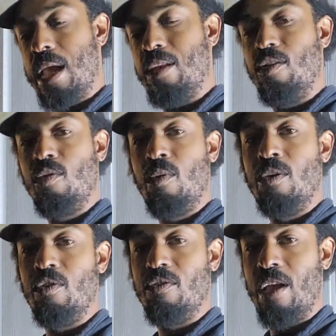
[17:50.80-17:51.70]
I do
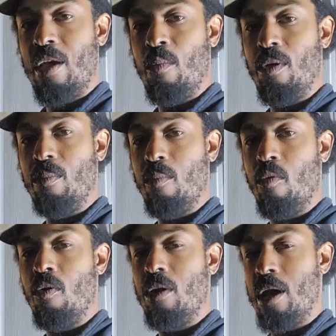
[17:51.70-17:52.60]
understand
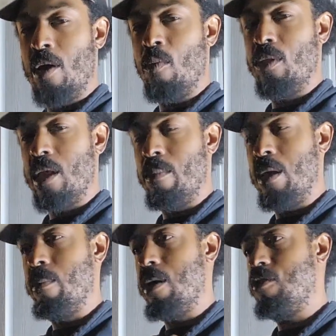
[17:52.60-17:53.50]
what they
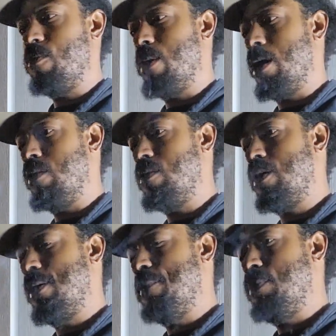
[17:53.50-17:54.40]
mean by spice.
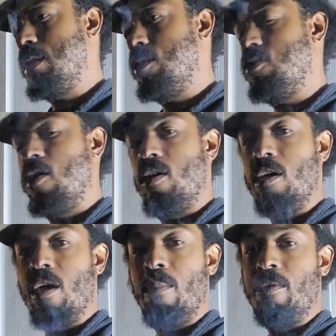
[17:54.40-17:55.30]
It's starting to
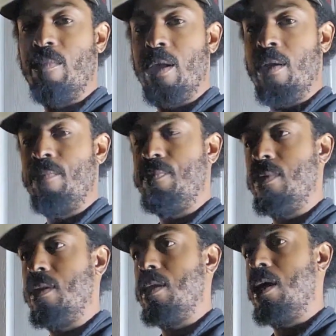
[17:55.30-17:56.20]
come to me.
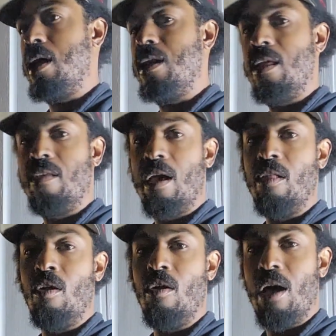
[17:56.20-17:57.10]
I did take a
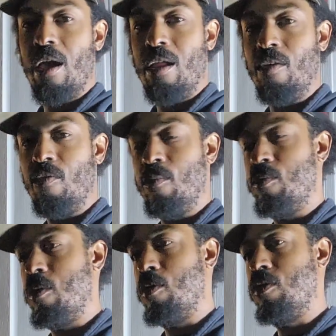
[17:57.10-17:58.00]
long hiatus from
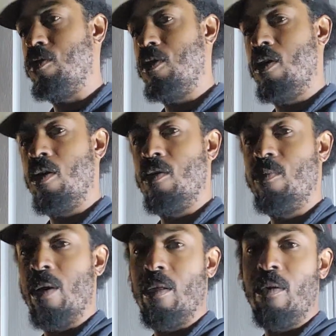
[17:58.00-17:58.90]
smoking cigars,
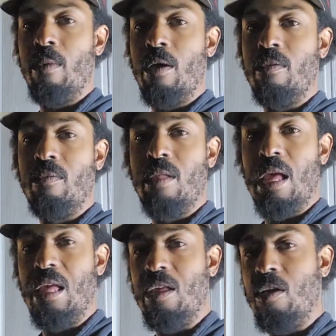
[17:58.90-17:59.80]
probably about
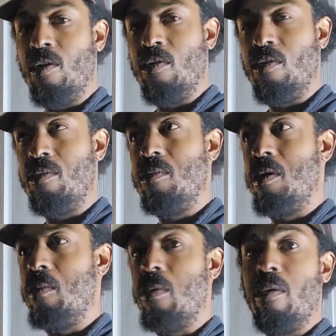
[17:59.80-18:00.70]
8 years,
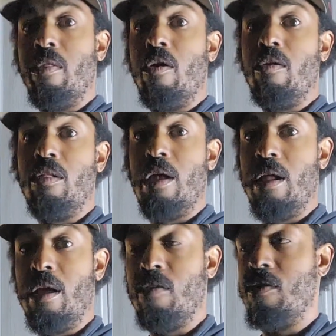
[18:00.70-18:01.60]
probably longer than
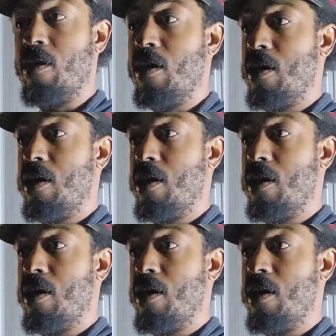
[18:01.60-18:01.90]
that actually.